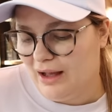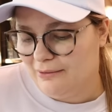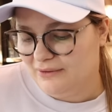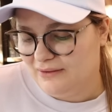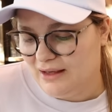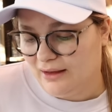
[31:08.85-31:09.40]
I
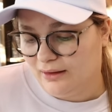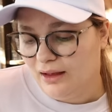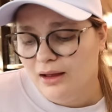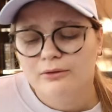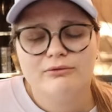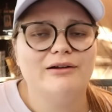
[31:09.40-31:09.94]
was saying
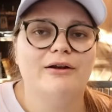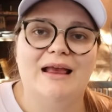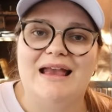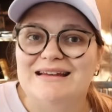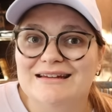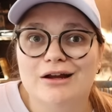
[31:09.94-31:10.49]
right around
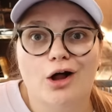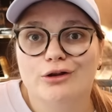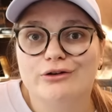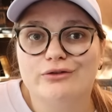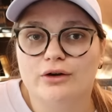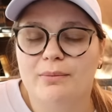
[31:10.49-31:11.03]

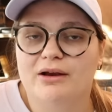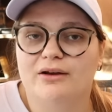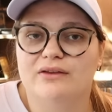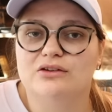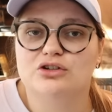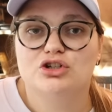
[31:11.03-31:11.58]
$80 for a pair
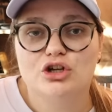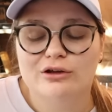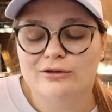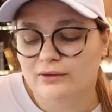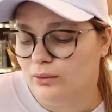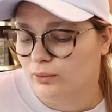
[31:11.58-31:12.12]
of these
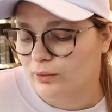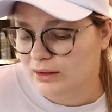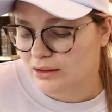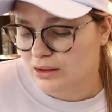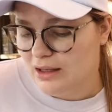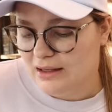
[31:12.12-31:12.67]
shoes,
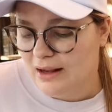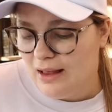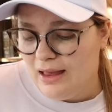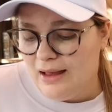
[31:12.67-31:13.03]
really good.